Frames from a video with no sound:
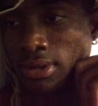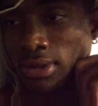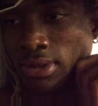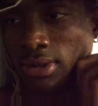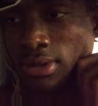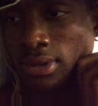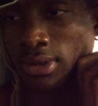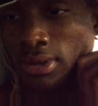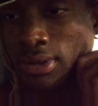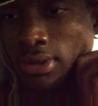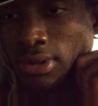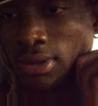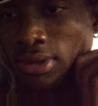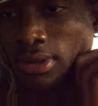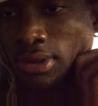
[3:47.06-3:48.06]

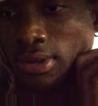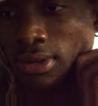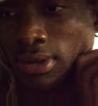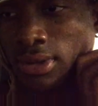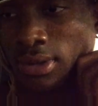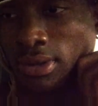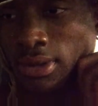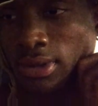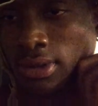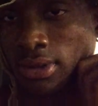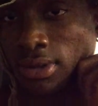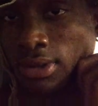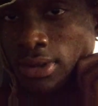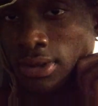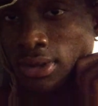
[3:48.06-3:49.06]

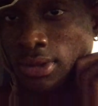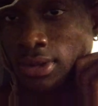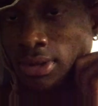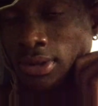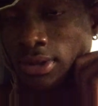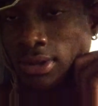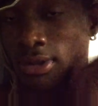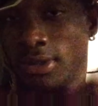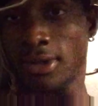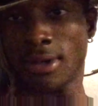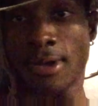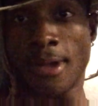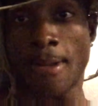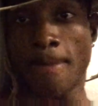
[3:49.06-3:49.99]
Nobody speaks.